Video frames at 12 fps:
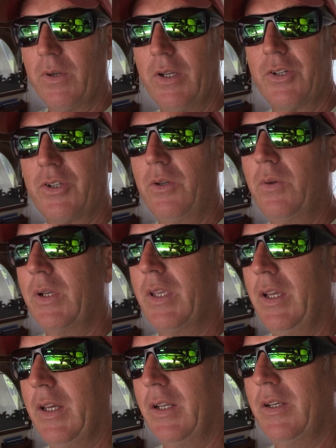issue
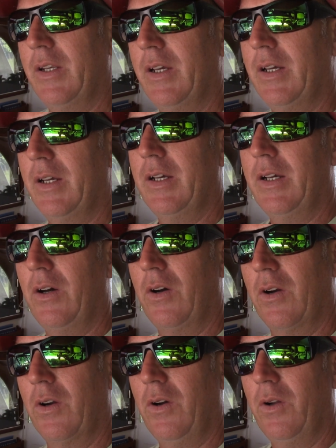again.
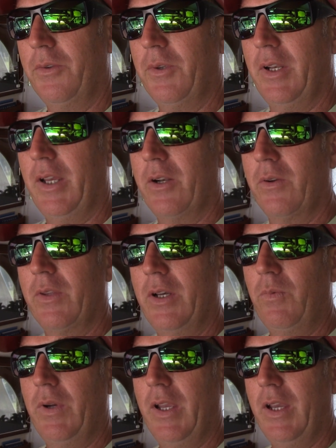Our alternator
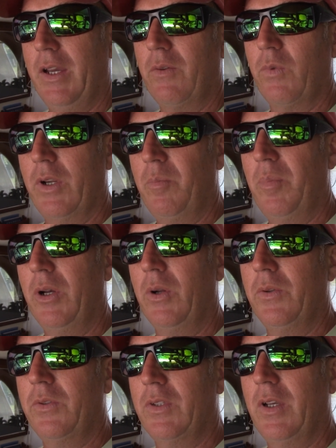that we had
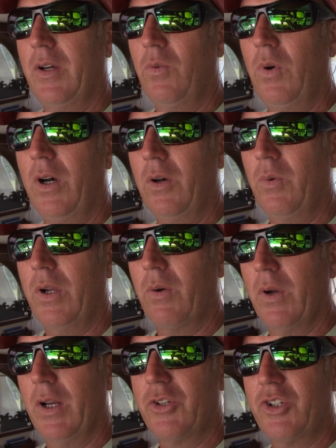rebuilt while we
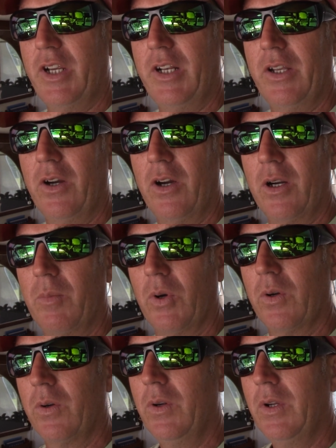were at Shady
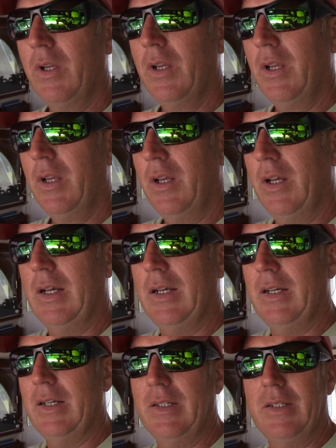Harbor
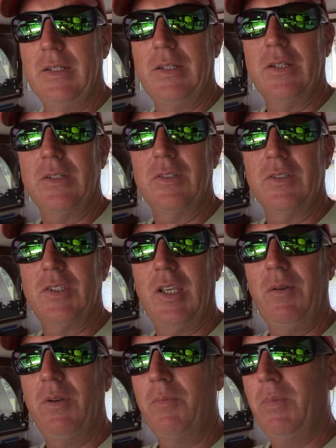doesn't
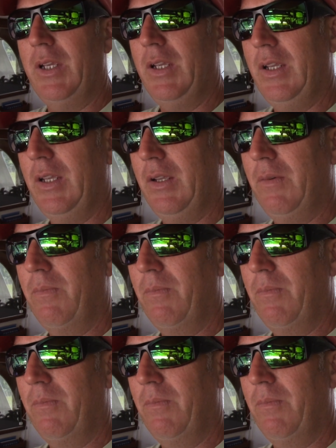seem to be